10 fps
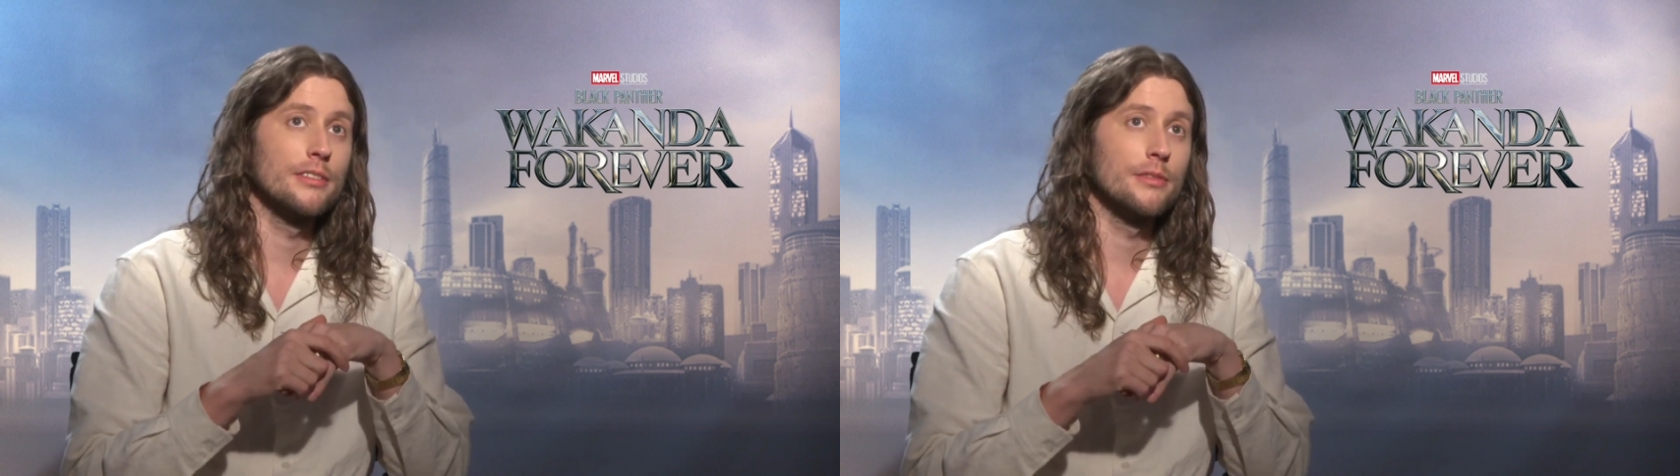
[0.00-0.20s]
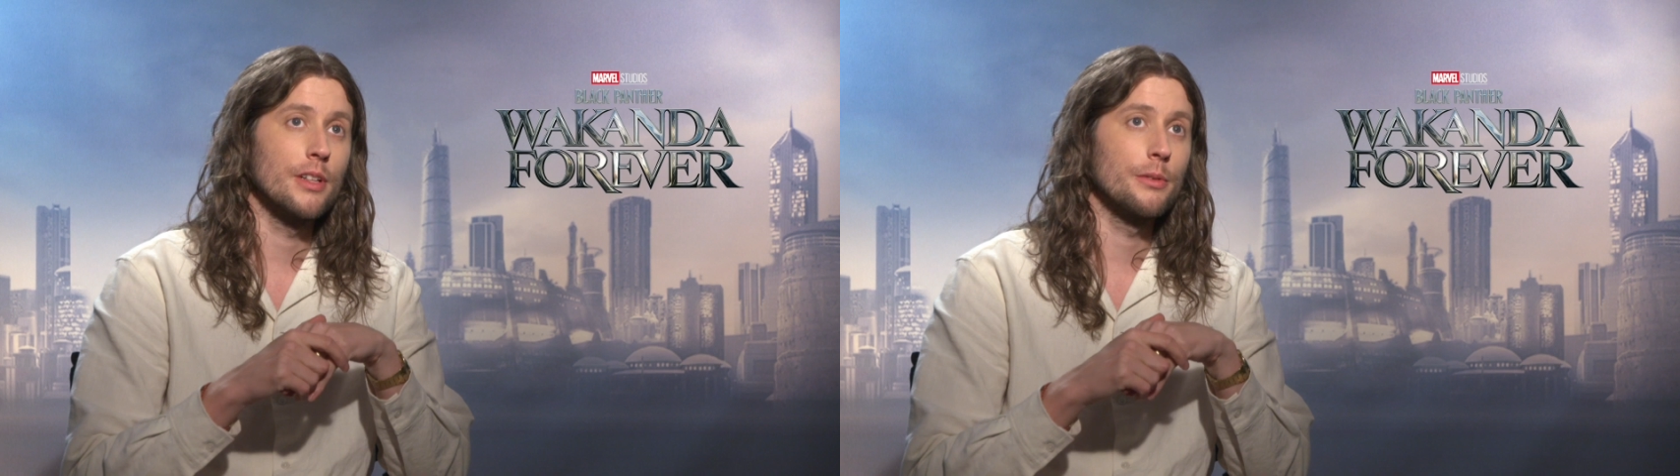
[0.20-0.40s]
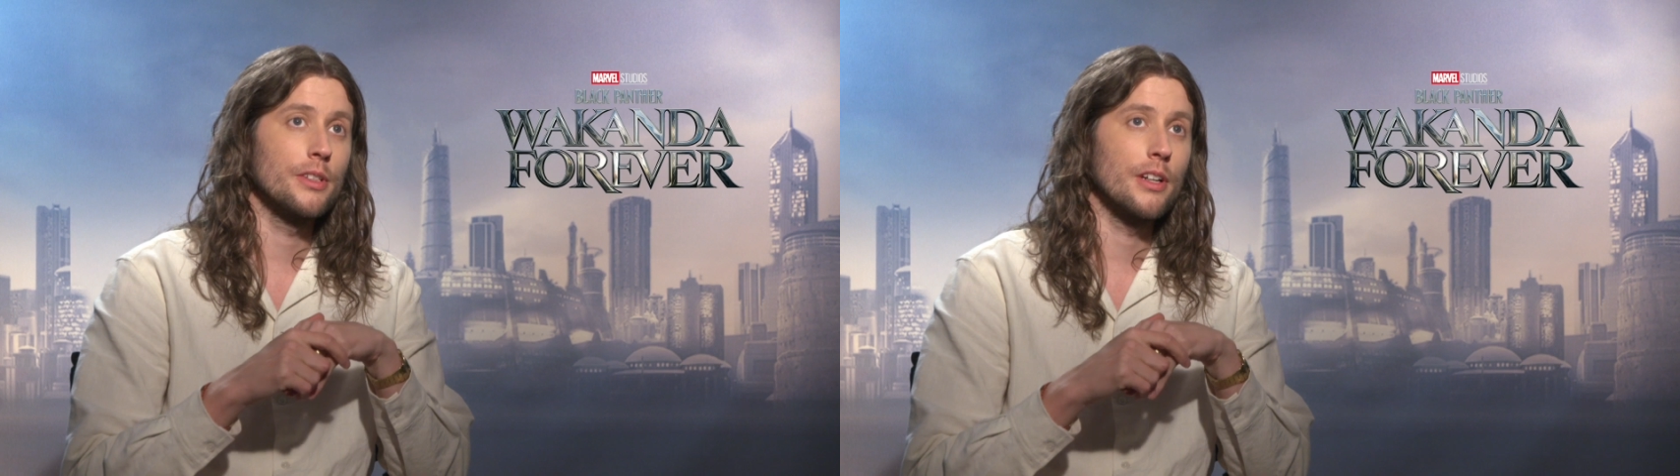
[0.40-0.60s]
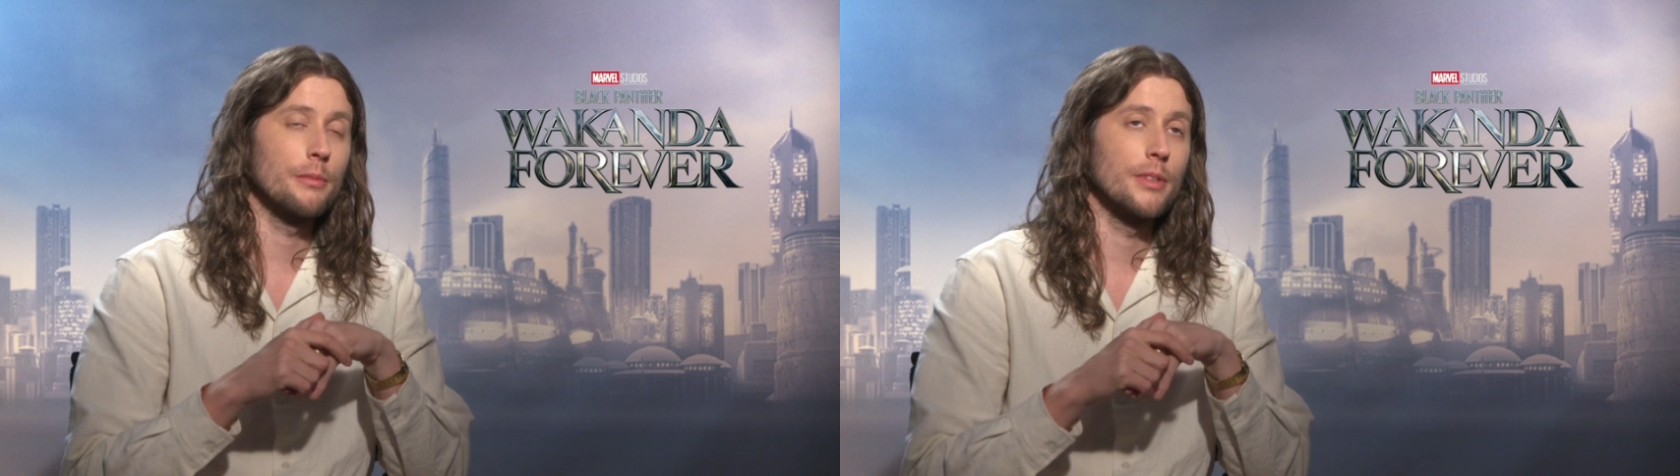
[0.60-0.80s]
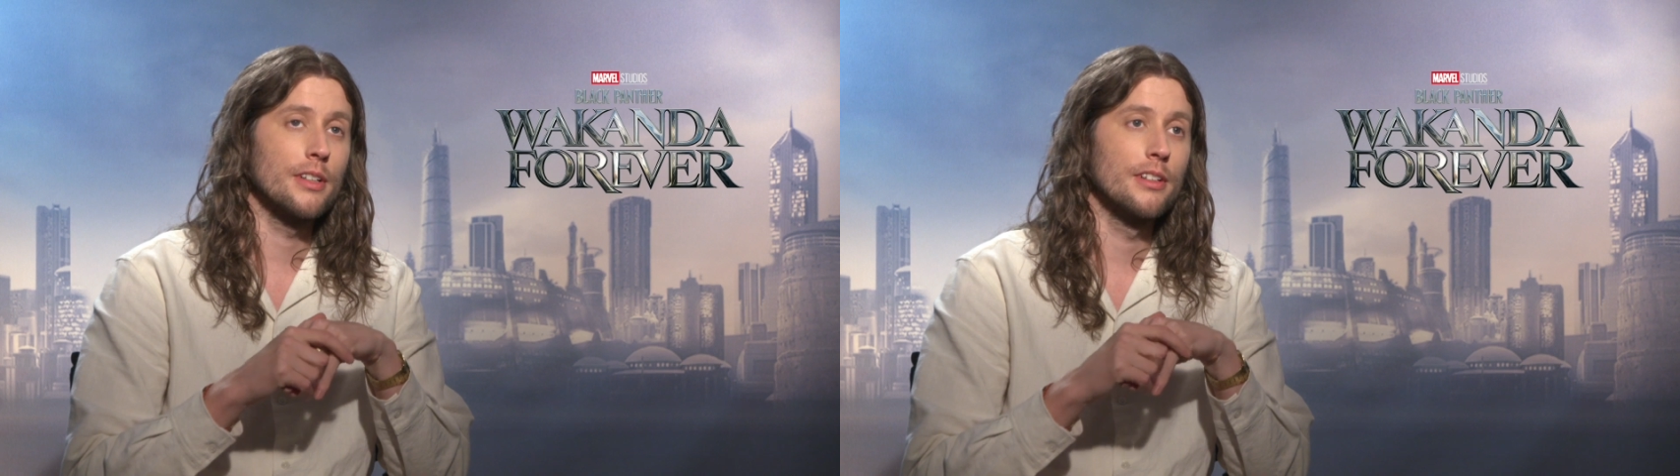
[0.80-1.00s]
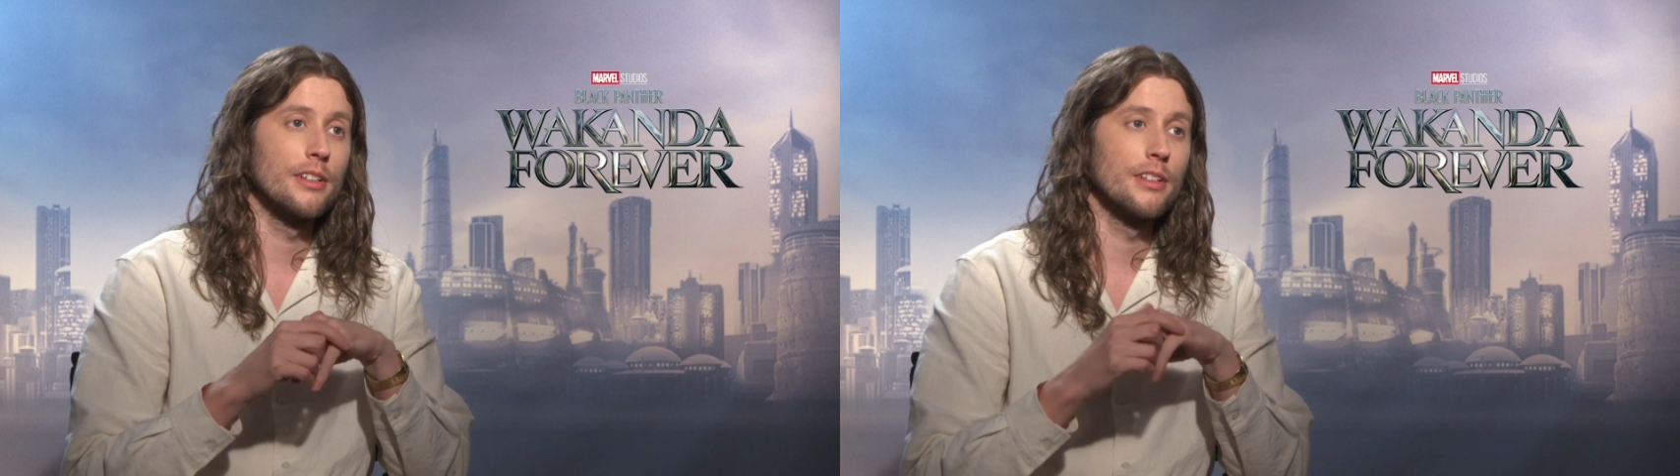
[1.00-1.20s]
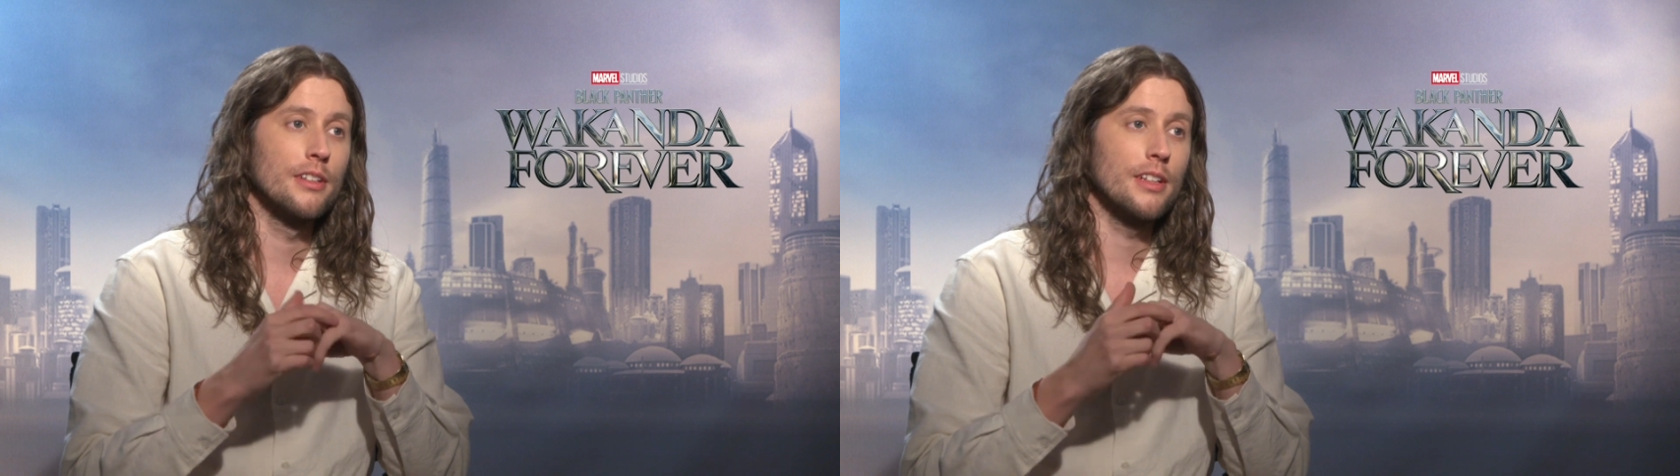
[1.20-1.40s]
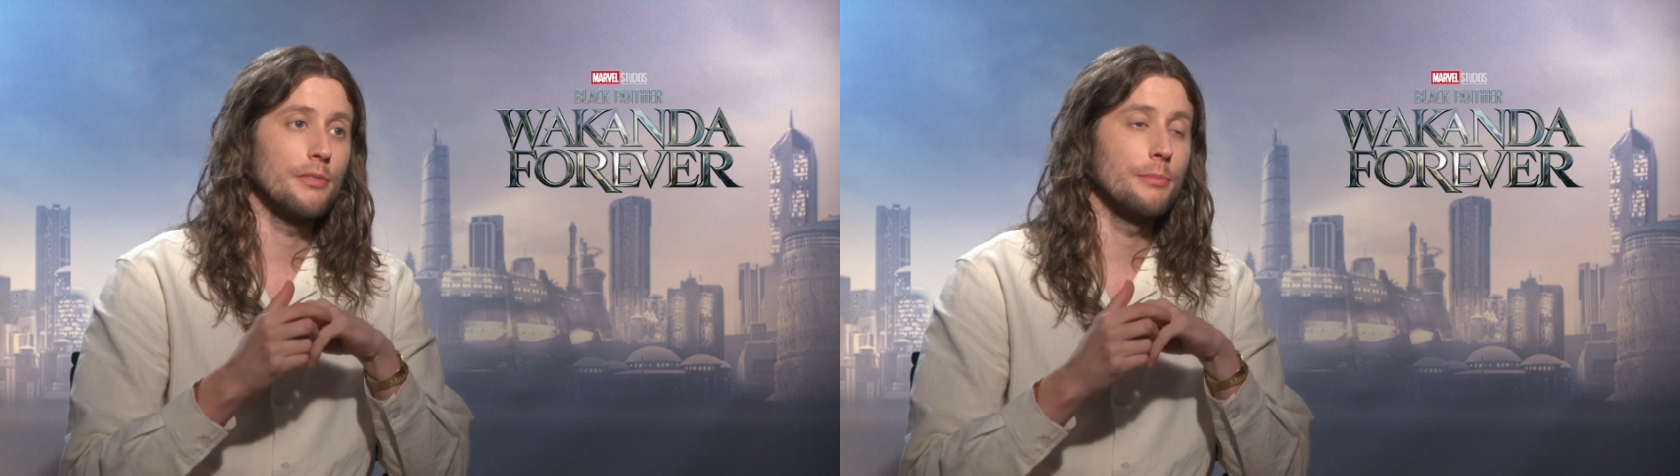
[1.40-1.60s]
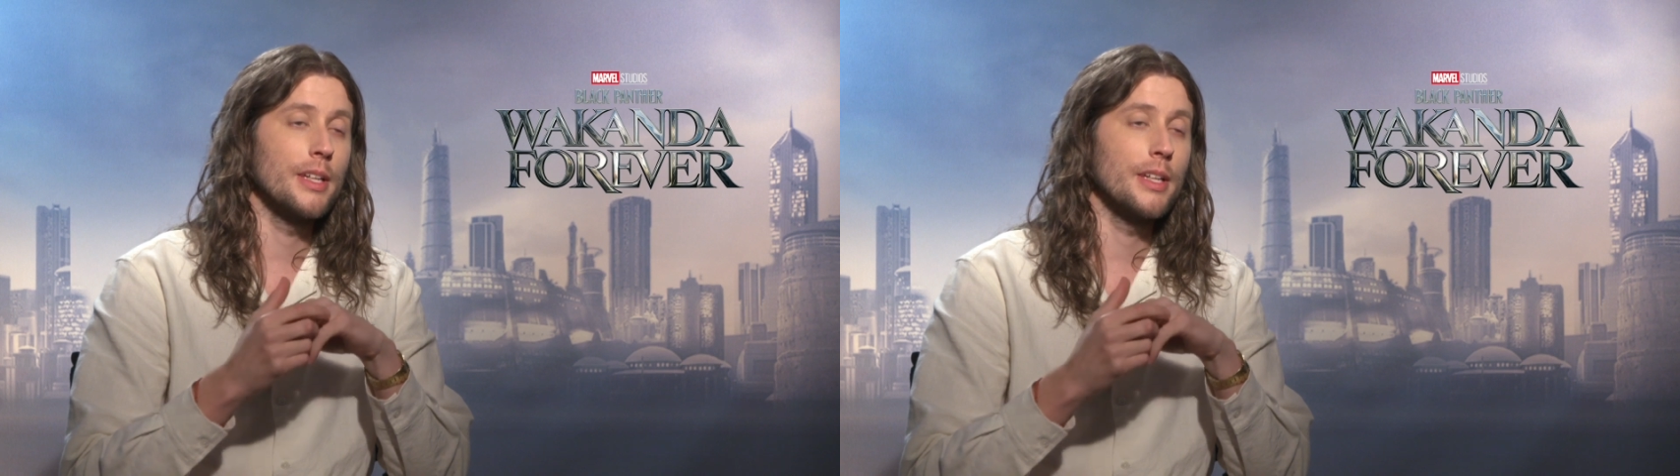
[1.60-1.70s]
What are we talking about? Lift Me